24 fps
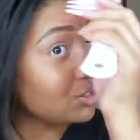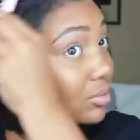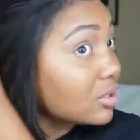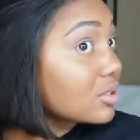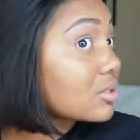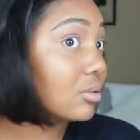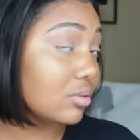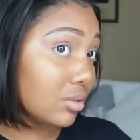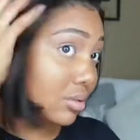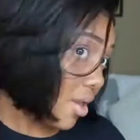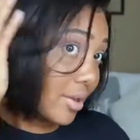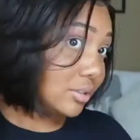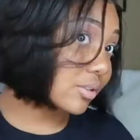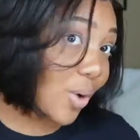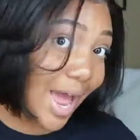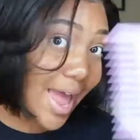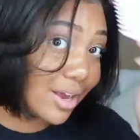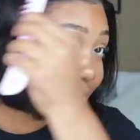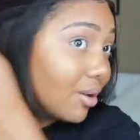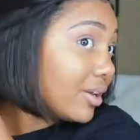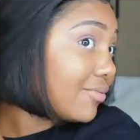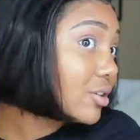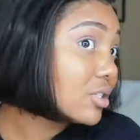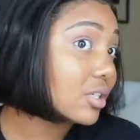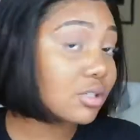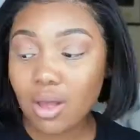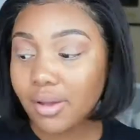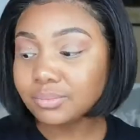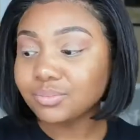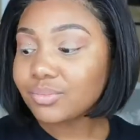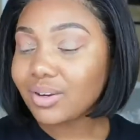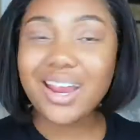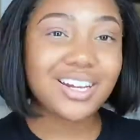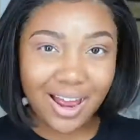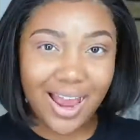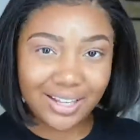lotion, and also I
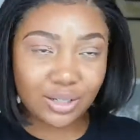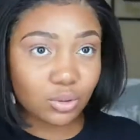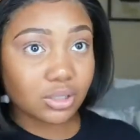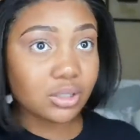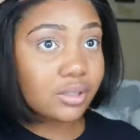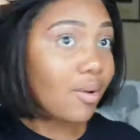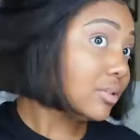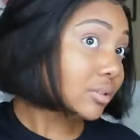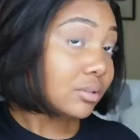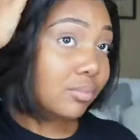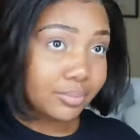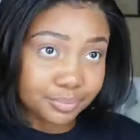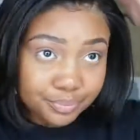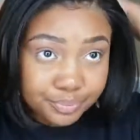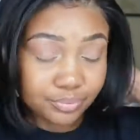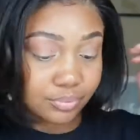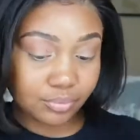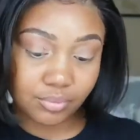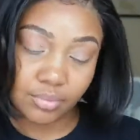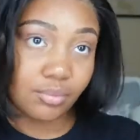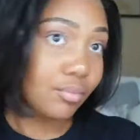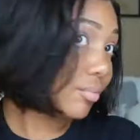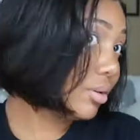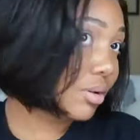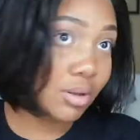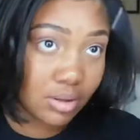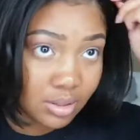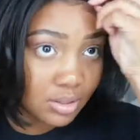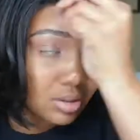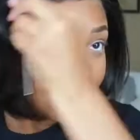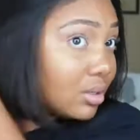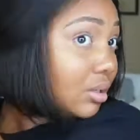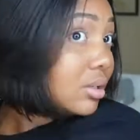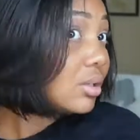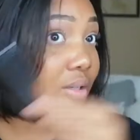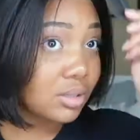flat ironed it in that opposite
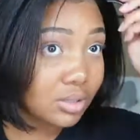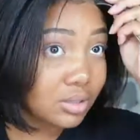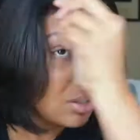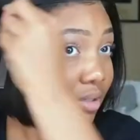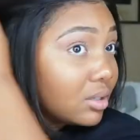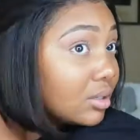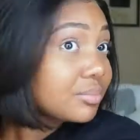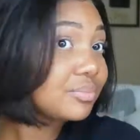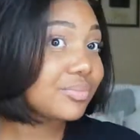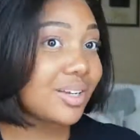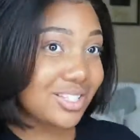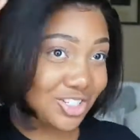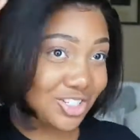direction.